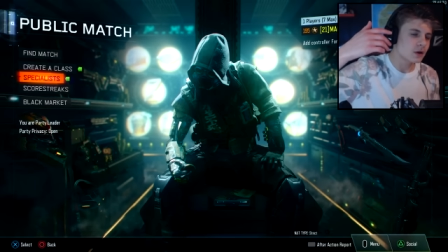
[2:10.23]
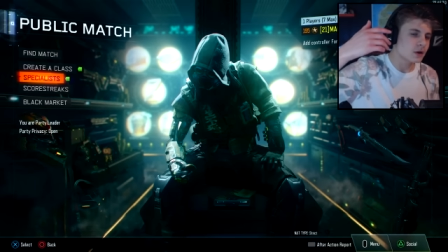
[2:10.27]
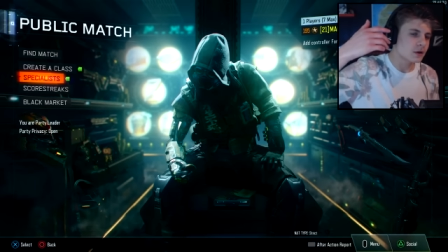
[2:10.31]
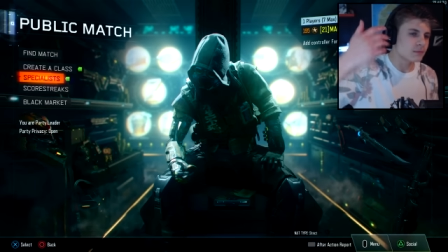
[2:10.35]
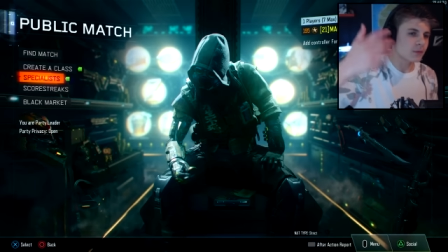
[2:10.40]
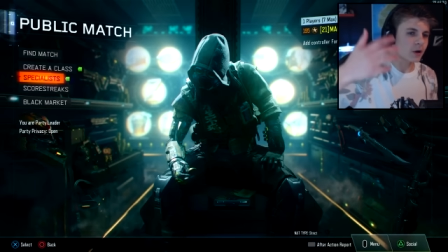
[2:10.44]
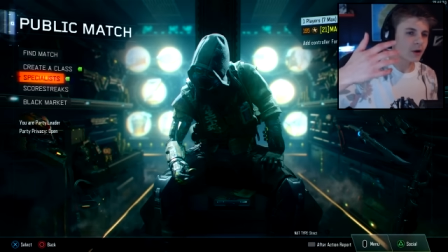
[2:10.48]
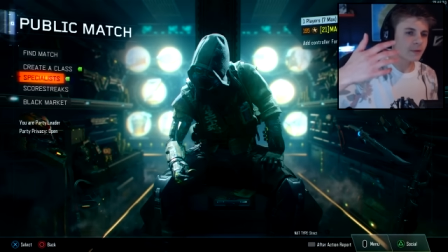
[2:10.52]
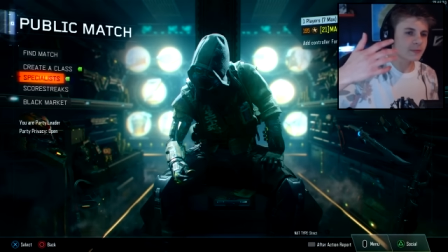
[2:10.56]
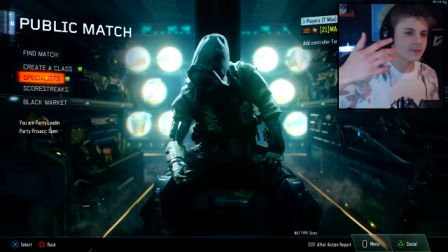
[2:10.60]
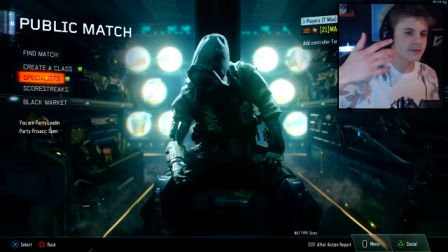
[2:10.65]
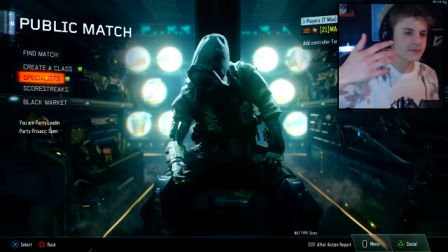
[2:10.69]

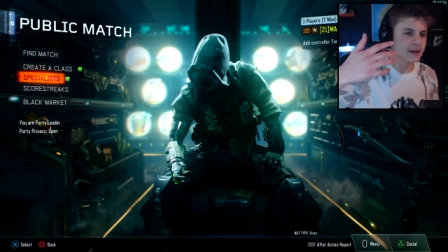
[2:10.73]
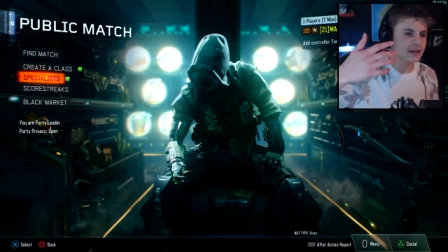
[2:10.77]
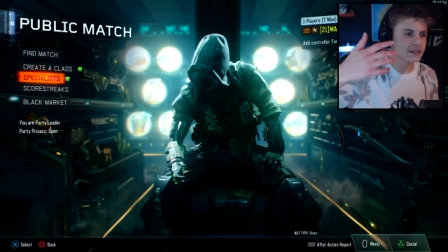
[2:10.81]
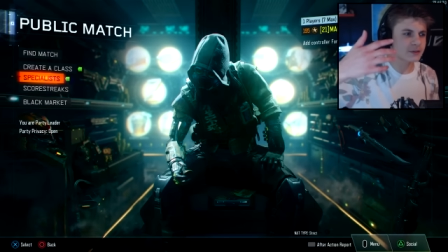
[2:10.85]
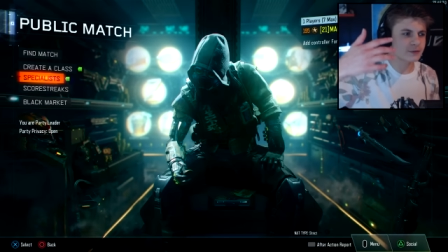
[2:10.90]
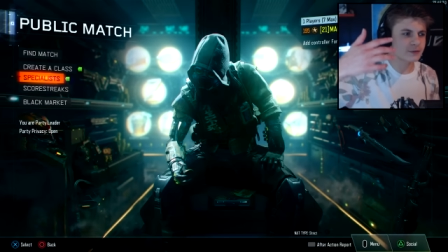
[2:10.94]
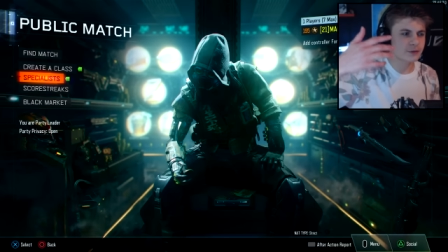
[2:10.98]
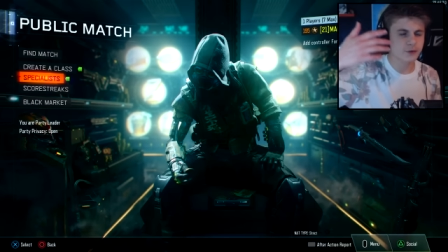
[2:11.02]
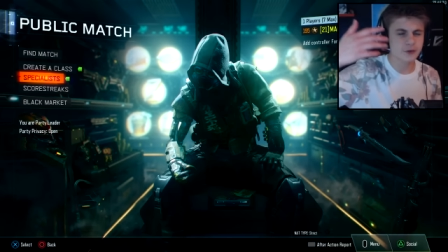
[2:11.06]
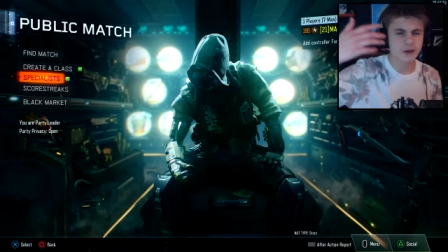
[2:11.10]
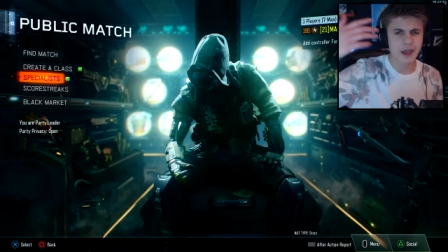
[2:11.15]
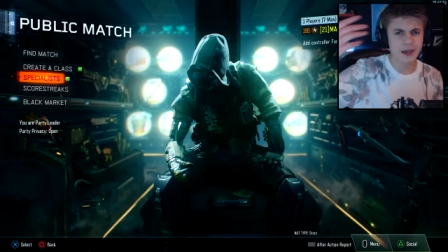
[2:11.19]
my
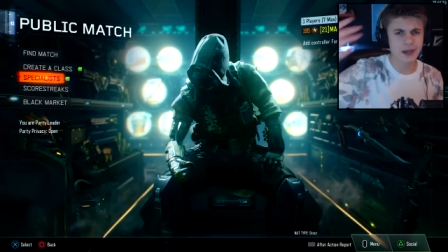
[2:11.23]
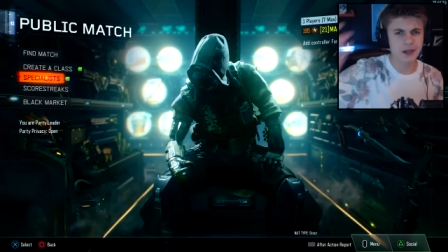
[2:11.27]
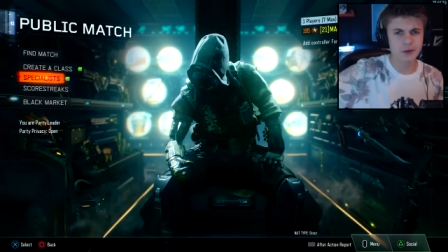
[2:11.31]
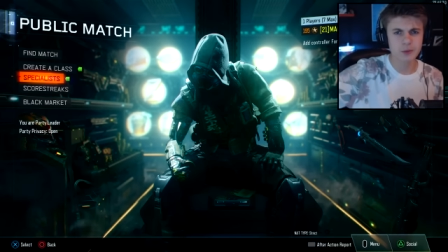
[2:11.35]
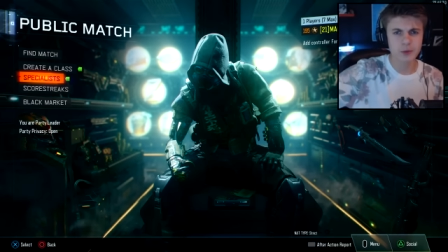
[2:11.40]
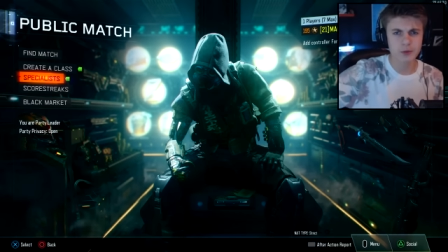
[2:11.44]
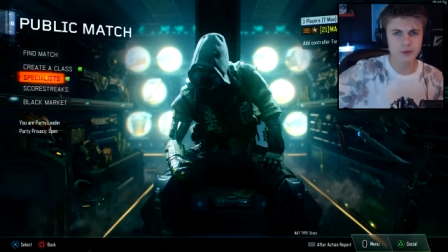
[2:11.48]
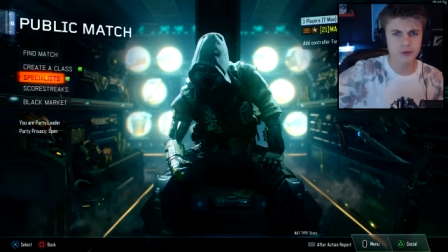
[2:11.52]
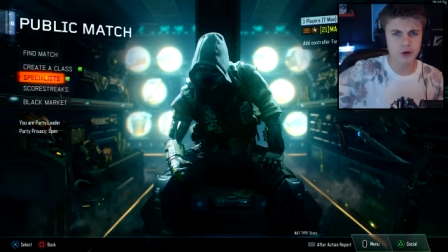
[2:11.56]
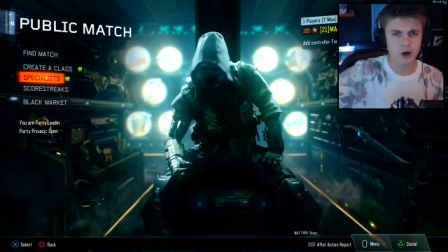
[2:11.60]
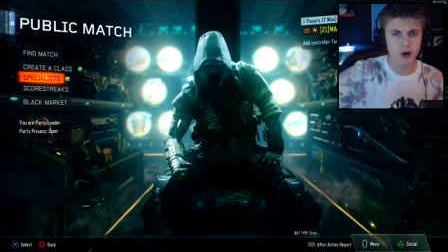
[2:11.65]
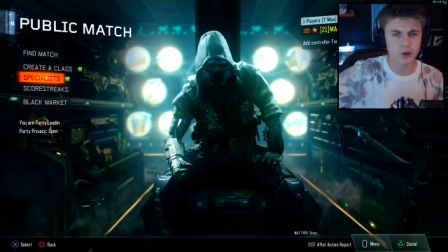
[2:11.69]
perspective of getting it
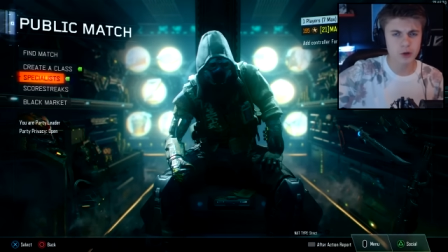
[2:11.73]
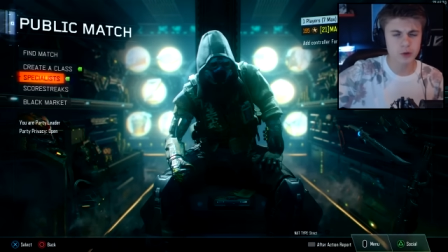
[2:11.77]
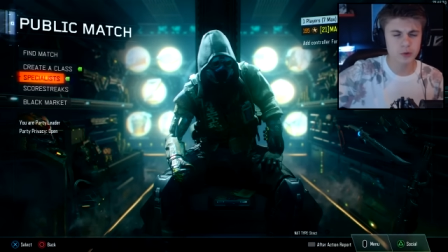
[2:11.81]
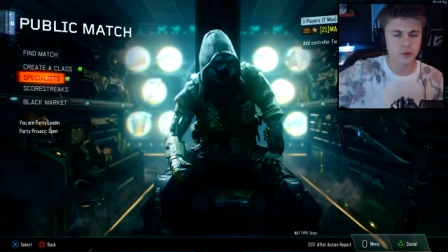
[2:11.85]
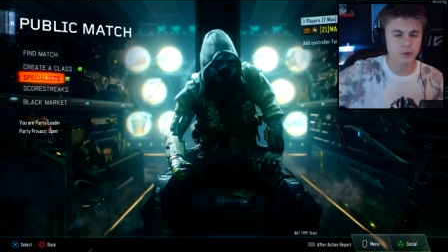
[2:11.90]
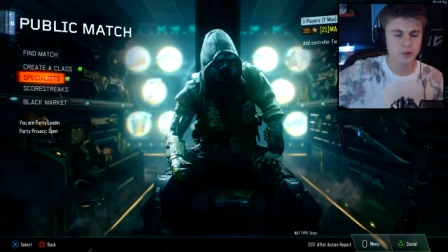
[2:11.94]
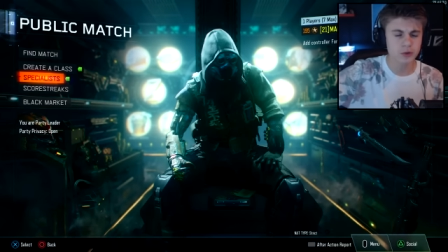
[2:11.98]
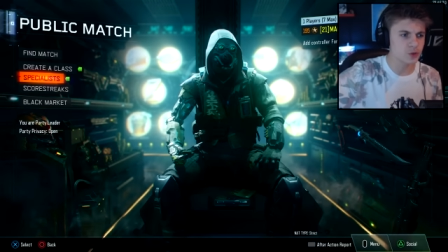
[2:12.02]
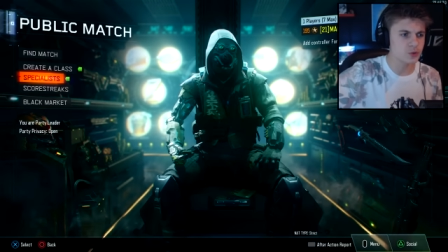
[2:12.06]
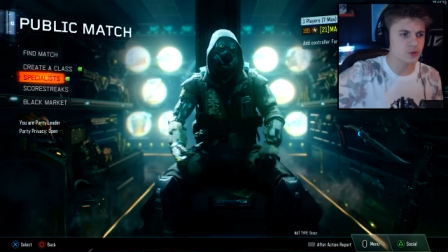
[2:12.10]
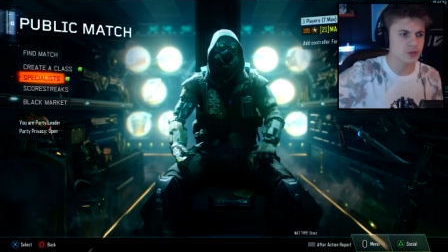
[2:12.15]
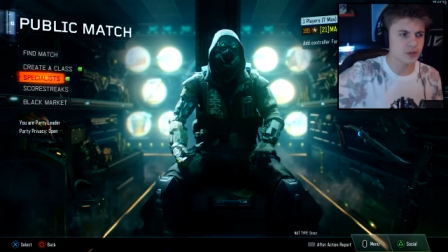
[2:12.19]
with
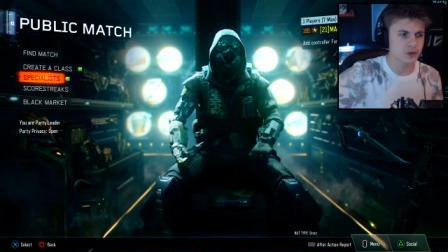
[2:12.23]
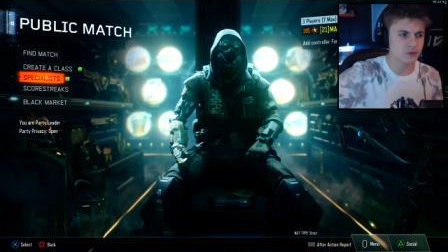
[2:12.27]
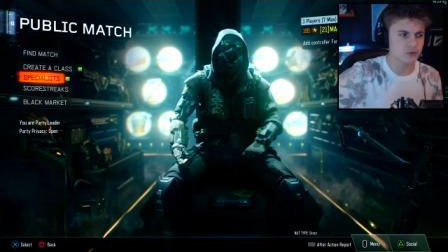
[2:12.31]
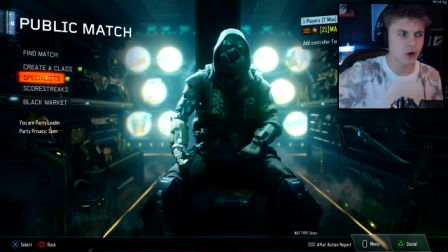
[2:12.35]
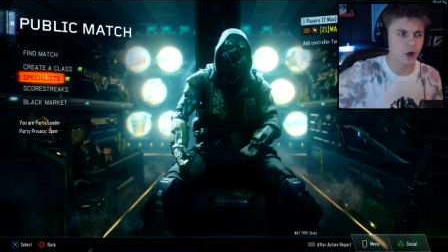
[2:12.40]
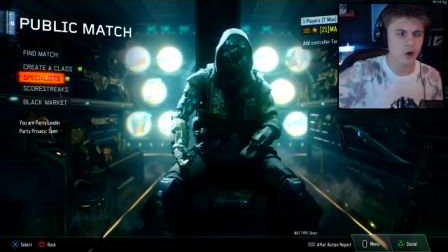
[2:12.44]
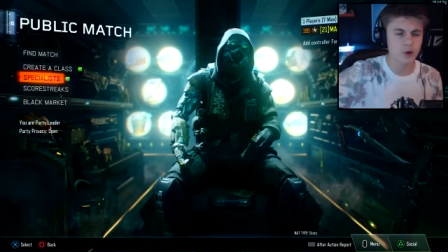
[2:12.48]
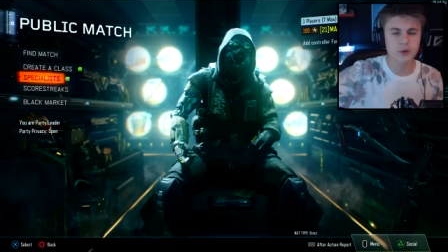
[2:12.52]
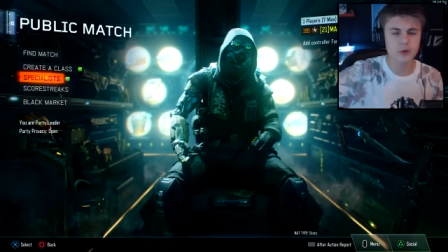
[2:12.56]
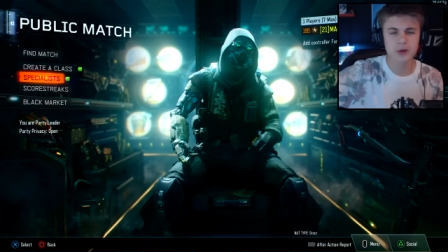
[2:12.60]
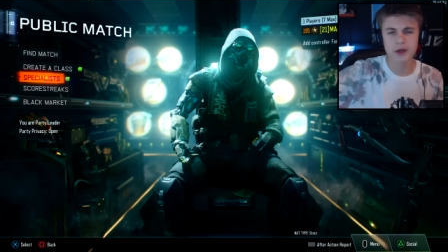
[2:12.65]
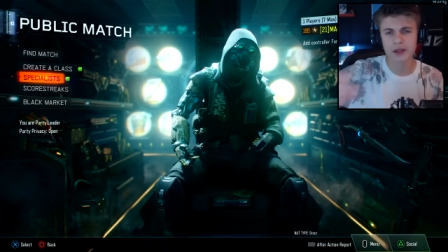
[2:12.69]
Rogue, using Rogue,